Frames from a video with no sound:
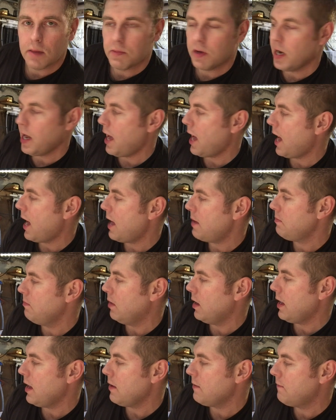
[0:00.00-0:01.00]
I'm gonna add
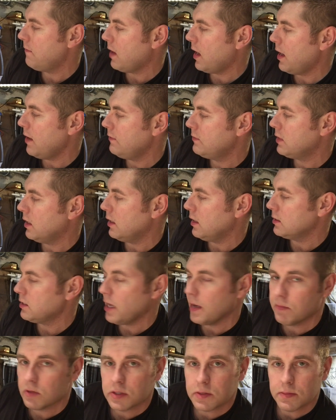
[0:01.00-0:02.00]
my five
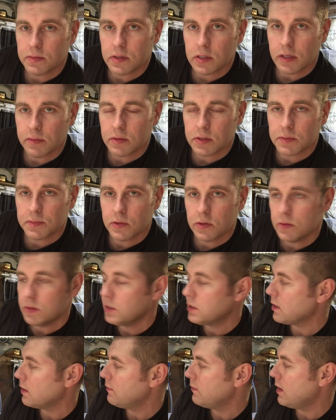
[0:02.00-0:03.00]
tables,
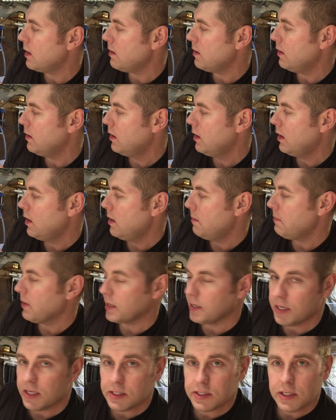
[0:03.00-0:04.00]
tablespoons of uh,
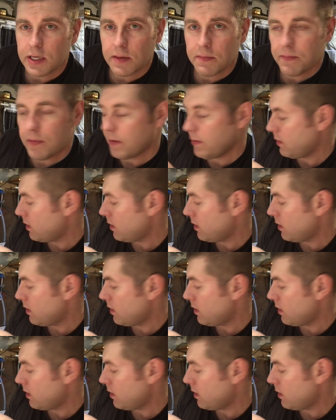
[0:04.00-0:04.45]
magnesium